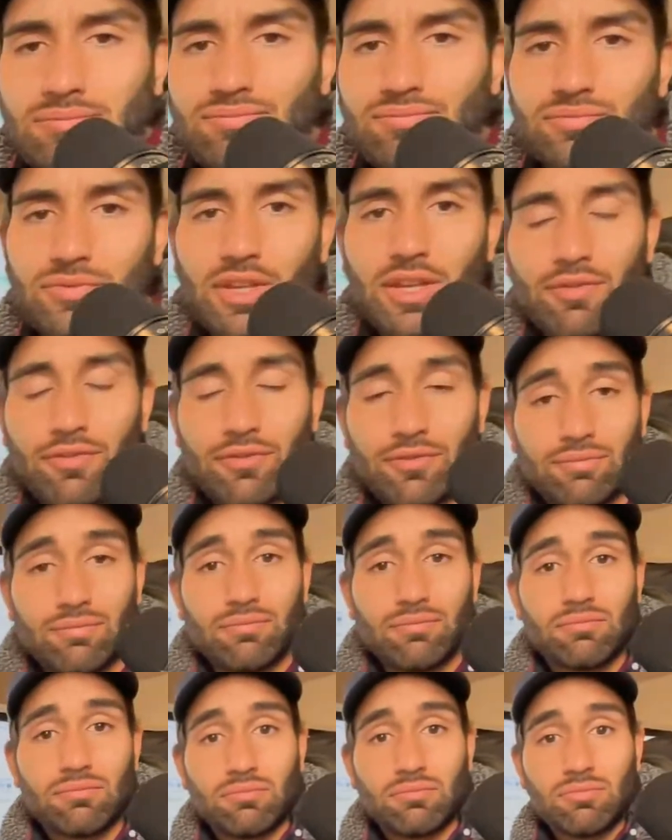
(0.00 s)
if
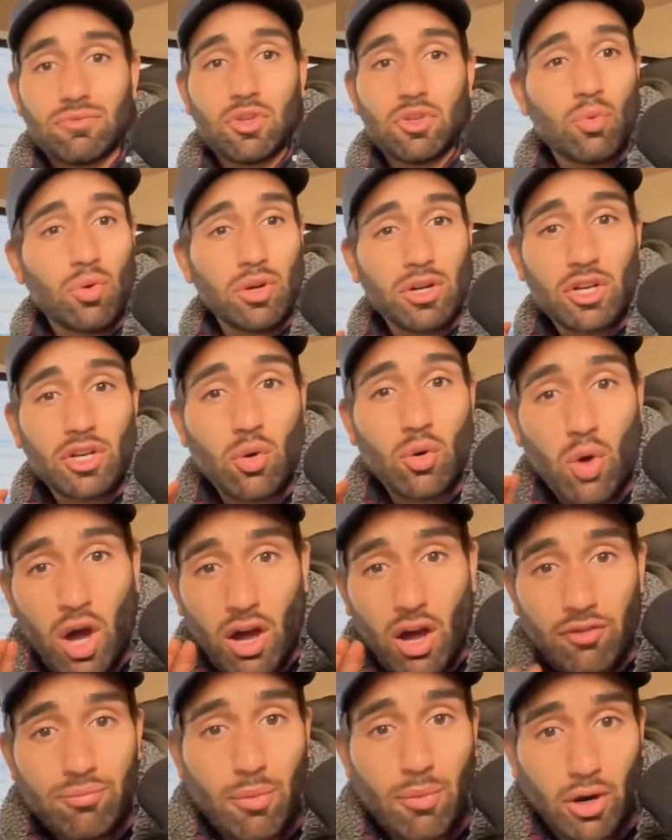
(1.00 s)
you want to go
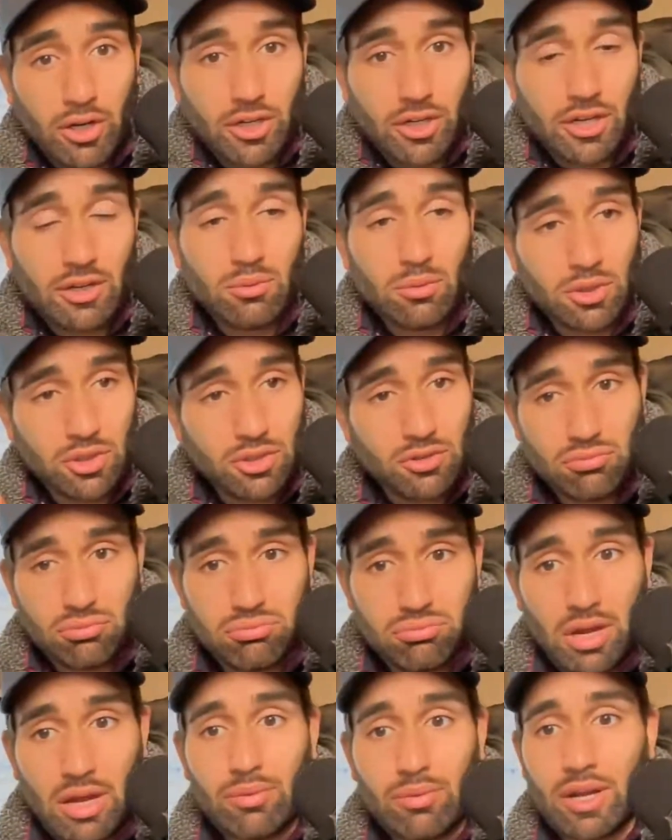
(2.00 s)
off market, which
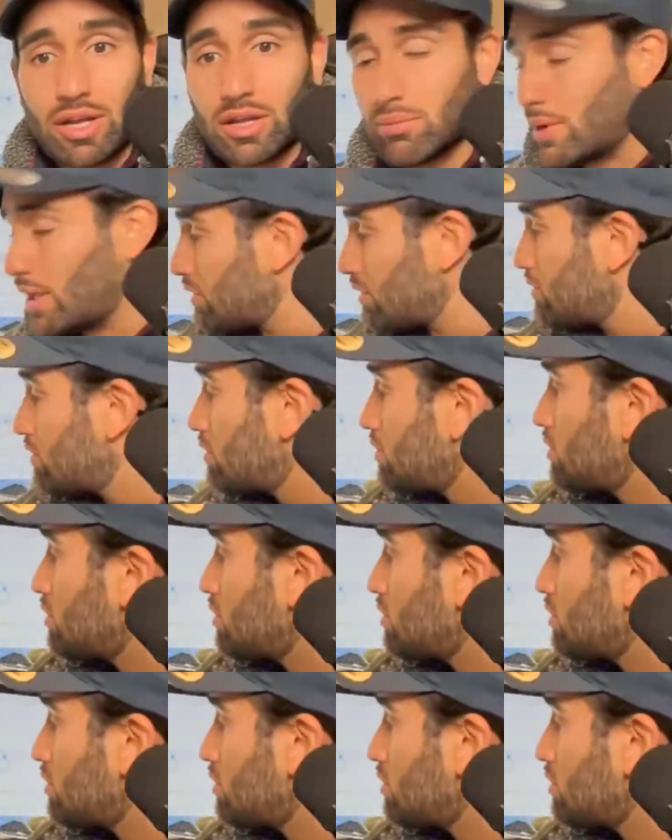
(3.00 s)
I recommend,